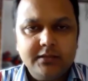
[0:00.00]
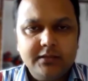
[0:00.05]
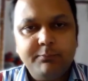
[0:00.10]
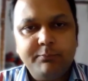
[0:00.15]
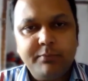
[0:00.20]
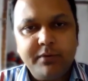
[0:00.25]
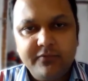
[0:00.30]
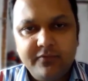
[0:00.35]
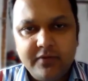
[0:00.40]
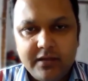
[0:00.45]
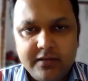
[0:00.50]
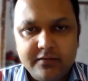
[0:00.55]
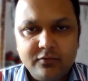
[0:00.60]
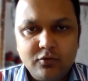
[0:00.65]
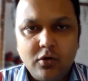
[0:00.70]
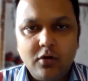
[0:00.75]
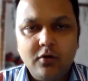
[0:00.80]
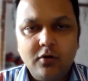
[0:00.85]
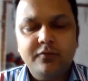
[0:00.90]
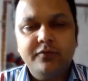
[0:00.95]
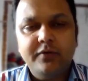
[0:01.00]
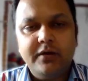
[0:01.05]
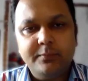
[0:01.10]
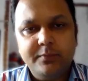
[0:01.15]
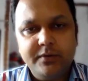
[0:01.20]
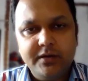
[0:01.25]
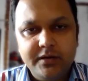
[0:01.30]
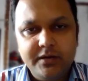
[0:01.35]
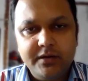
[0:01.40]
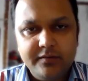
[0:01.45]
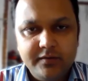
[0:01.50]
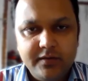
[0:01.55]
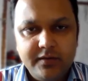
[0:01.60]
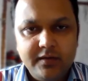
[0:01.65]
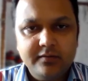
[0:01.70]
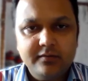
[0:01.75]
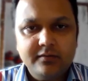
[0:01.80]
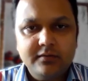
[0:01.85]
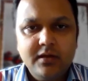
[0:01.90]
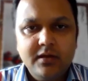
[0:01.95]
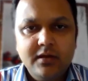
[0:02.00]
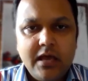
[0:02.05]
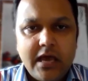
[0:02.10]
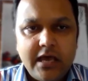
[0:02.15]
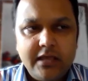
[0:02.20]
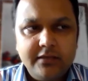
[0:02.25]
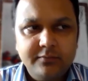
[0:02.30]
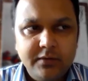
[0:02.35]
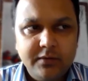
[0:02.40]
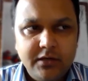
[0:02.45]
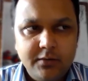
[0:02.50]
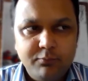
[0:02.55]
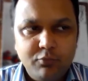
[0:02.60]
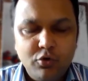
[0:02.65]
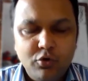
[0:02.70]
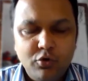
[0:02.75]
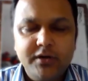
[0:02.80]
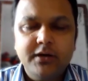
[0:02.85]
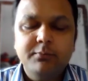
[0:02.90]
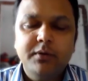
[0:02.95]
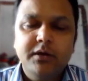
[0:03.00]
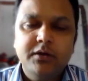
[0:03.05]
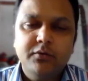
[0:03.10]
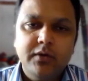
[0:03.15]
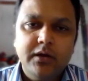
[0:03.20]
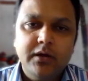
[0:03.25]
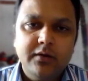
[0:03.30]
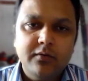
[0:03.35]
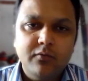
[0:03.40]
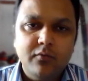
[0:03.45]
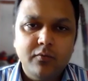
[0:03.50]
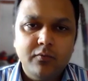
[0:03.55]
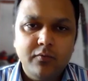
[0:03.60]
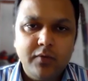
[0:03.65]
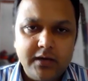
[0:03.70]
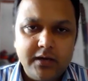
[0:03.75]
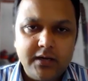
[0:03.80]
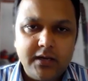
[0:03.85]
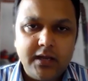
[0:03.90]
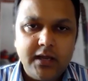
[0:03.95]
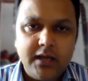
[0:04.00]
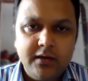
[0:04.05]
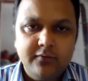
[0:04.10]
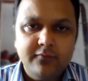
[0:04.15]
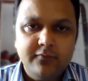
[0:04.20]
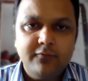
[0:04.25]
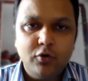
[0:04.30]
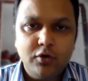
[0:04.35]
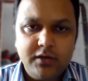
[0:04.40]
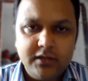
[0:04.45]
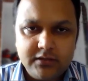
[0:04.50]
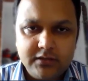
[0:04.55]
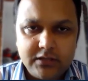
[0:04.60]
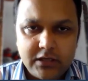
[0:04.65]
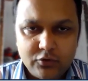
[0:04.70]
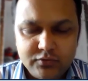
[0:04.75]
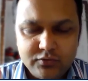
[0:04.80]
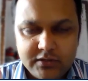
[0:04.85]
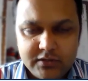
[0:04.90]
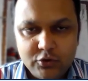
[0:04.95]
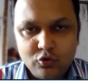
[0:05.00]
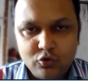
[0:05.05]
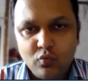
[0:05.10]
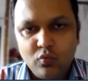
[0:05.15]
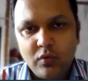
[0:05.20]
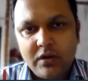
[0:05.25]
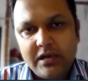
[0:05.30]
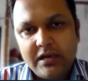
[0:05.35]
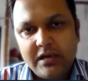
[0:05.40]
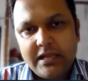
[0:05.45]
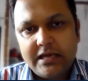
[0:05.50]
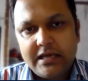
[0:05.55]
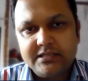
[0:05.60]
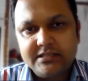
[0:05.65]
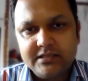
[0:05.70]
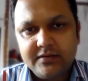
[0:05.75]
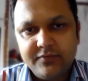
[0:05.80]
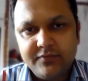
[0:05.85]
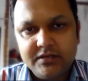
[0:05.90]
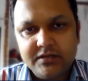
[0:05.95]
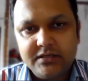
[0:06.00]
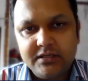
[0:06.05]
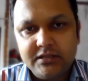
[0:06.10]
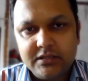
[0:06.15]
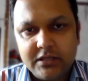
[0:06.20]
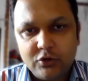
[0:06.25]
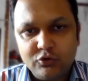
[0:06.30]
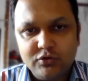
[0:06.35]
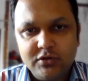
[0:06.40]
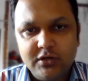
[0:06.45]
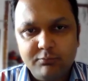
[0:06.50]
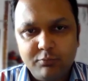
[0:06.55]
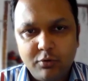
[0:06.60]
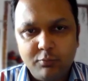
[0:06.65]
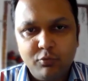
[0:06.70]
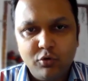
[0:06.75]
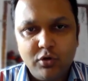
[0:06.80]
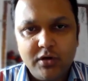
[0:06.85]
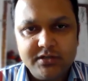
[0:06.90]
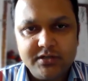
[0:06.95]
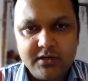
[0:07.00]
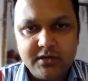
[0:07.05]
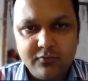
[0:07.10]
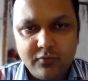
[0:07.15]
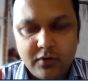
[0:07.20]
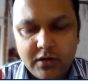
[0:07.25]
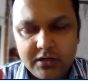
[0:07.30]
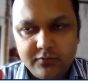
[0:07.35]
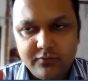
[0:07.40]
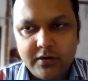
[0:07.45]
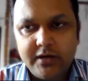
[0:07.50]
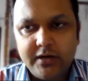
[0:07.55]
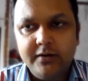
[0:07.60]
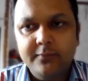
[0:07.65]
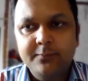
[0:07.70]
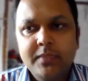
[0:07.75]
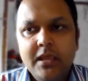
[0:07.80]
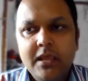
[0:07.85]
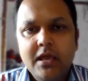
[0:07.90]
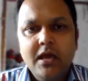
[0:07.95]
The prevalence of Fabry disease has been reported between 1 in 40,000 to 1,17,000 population worldwide.